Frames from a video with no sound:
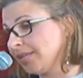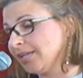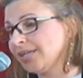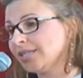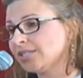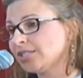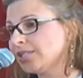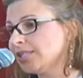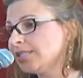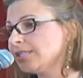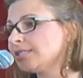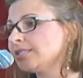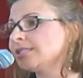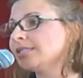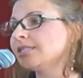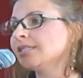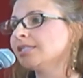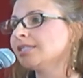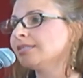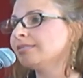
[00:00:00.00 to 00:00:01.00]
It
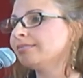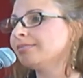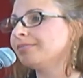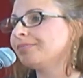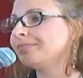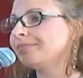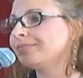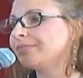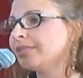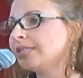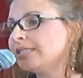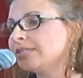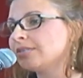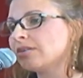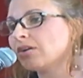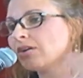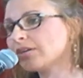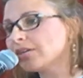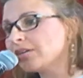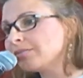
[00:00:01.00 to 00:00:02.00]
just, these
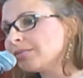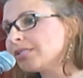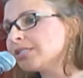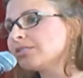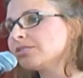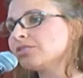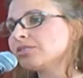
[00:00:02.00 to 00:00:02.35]
arguments